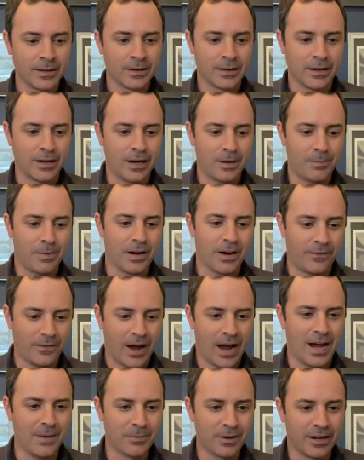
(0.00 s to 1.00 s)
But if
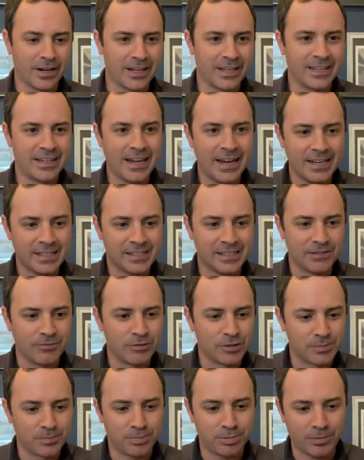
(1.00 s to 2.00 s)
I'm going to guess, it
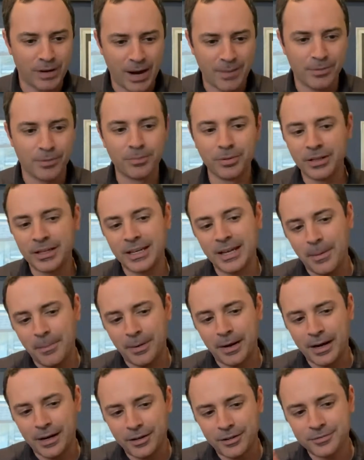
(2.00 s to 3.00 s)
was probably
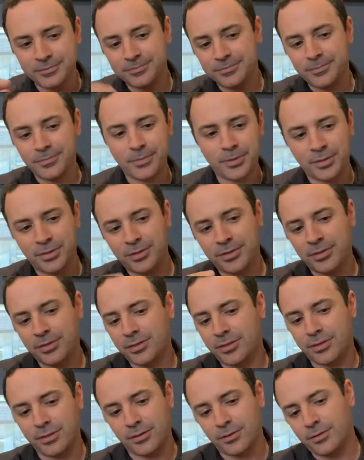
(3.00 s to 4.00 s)
about
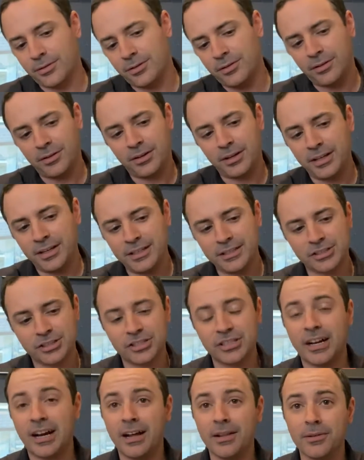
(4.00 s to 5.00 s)

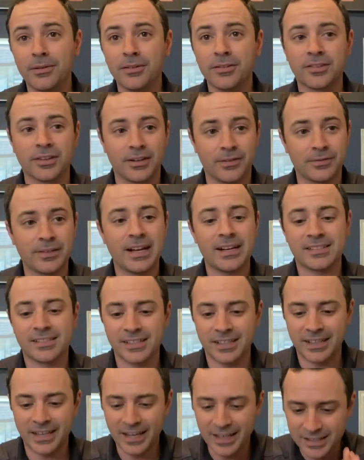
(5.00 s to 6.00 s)
$30-ish. And if that's
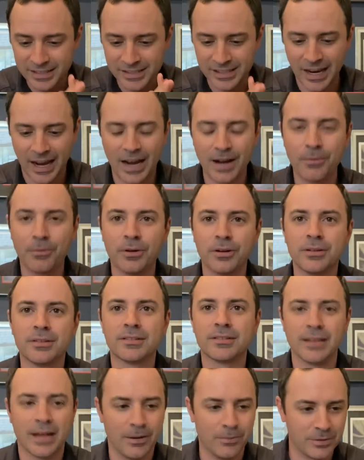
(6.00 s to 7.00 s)
the case, I
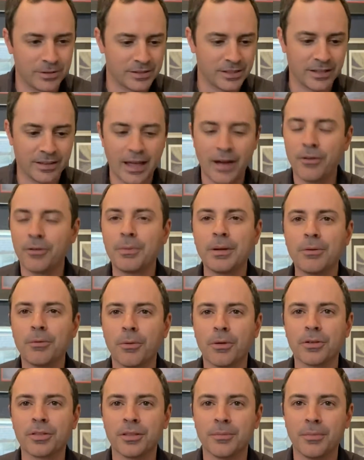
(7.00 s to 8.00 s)
would say that would be
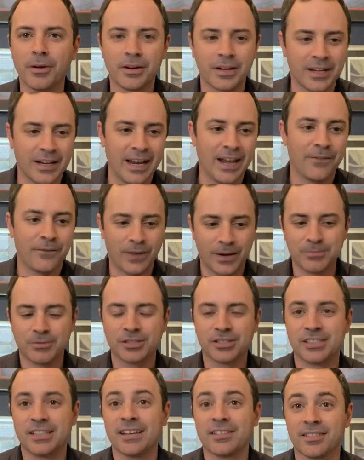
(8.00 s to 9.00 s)
worth the money if I'm
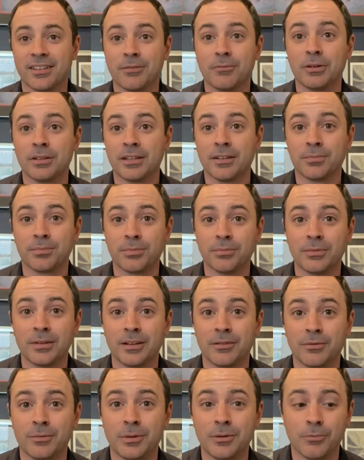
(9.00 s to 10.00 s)
just guessing what this
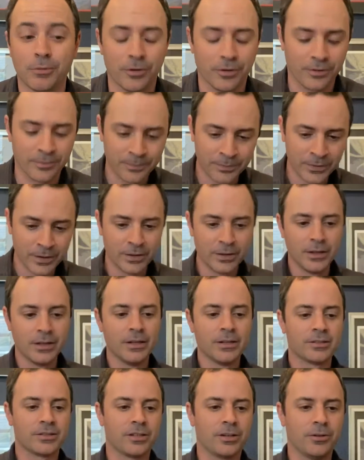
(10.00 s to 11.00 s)
thing would be worth.
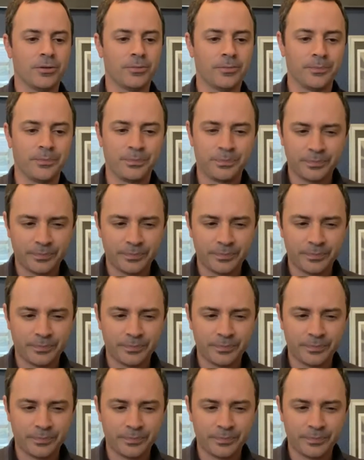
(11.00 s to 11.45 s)
So,